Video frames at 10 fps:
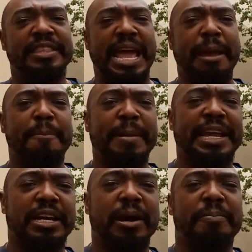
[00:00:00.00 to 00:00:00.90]
that
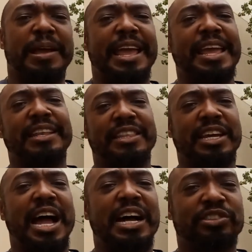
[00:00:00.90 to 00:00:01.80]
make up a,
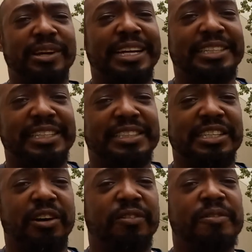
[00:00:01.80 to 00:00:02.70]
the contract
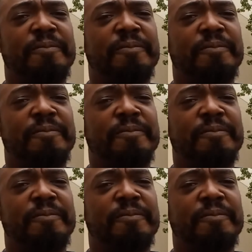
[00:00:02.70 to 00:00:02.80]
itself.